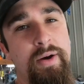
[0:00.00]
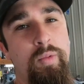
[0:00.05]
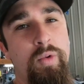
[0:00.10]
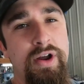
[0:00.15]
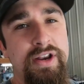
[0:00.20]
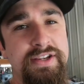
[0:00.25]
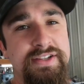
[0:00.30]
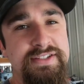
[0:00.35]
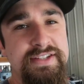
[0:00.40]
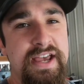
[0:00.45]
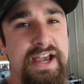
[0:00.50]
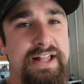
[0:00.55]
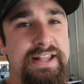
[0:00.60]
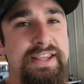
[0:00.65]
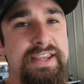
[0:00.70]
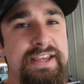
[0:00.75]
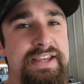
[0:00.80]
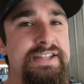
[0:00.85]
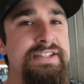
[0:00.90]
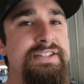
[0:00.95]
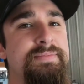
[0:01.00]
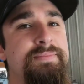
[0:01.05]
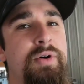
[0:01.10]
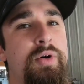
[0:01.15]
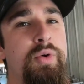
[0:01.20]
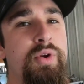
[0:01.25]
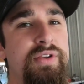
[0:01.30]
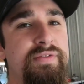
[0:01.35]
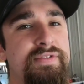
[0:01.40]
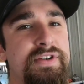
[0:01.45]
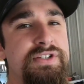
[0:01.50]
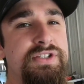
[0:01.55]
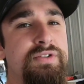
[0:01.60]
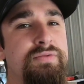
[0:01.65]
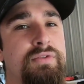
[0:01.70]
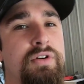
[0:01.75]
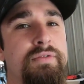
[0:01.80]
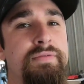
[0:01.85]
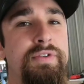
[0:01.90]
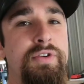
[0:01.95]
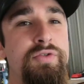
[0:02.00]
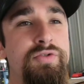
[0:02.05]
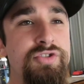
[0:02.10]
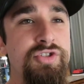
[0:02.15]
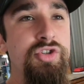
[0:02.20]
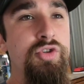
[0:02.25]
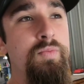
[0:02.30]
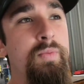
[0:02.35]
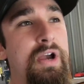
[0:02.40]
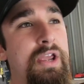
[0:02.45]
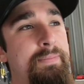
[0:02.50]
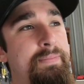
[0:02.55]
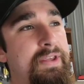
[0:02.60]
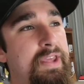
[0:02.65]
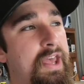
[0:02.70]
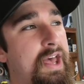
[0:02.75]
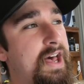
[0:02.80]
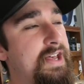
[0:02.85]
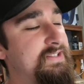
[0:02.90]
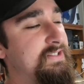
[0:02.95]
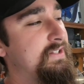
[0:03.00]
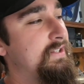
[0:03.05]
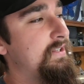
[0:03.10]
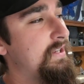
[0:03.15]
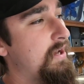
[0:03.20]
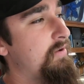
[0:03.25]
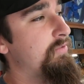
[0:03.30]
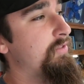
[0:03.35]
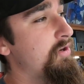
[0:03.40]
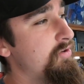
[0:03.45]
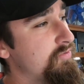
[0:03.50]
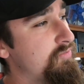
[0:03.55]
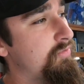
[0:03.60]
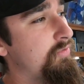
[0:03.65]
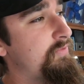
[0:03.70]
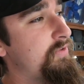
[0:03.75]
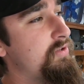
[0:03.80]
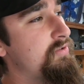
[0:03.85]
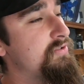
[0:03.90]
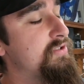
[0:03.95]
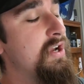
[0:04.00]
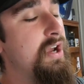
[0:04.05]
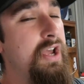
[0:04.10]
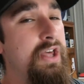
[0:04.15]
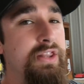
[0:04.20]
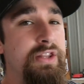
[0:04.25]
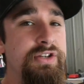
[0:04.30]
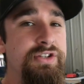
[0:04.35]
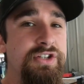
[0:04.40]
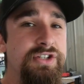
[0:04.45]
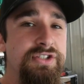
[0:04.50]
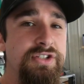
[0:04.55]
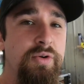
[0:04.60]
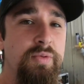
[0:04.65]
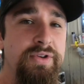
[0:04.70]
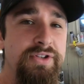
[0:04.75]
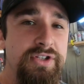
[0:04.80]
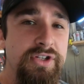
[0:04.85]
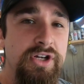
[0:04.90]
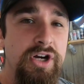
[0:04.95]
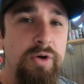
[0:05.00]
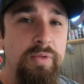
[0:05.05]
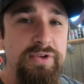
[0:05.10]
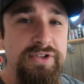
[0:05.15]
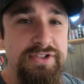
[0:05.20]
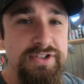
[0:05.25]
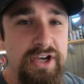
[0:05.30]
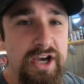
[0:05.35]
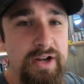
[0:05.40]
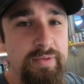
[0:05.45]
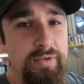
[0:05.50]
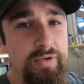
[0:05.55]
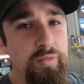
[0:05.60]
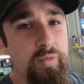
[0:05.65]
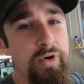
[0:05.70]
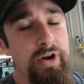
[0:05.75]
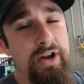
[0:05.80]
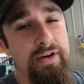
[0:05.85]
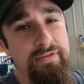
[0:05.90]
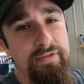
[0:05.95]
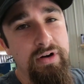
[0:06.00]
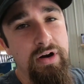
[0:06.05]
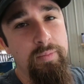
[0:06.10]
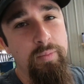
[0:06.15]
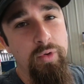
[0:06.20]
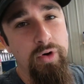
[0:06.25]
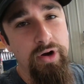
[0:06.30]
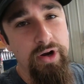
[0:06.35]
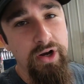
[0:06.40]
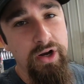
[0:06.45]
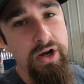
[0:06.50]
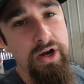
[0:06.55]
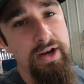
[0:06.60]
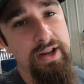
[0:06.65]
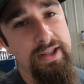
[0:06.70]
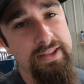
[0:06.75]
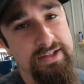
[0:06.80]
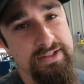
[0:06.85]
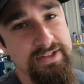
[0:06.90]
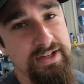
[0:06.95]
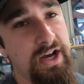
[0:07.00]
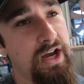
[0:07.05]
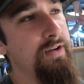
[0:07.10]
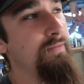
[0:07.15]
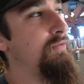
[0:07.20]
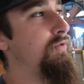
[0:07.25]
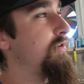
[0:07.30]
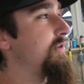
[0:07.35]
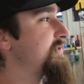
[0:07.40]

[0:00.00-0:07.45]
what exactly is BodeVision Reviews, you might be asking. Now, those reviews, they're just going to coincide with whatever I'm working on at the time. For